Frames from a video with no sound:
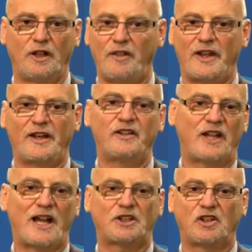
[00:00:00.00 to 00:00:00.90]
Then
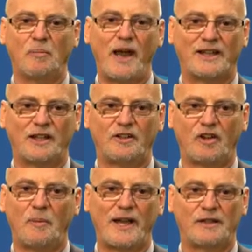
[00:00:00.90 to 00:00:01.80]
attach the magnet to the
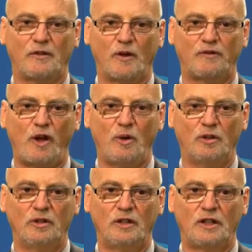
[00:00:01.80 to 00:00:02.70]
back of your phone